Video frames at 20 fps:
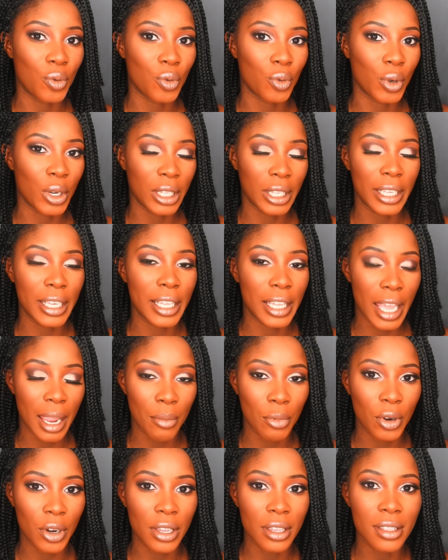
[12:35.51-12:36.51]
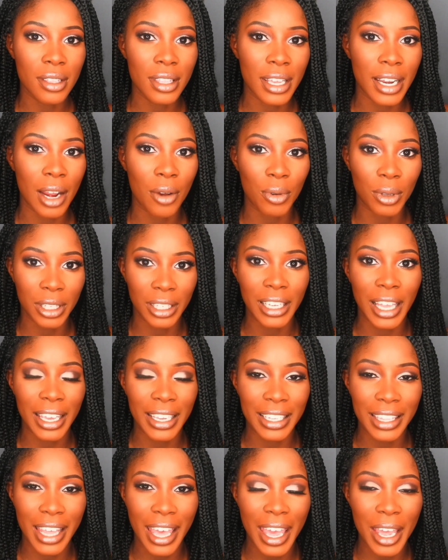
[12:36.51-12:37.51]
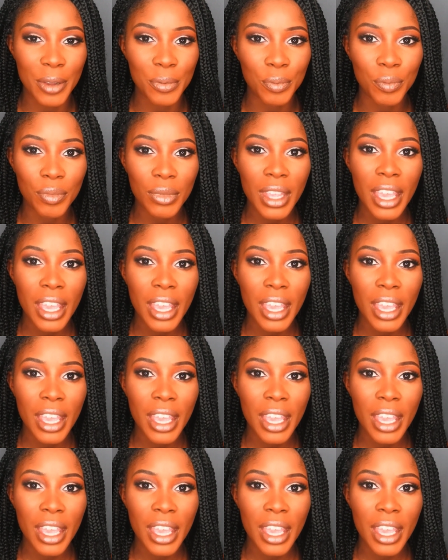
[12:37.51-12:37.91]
really glamorous, and I really liked that.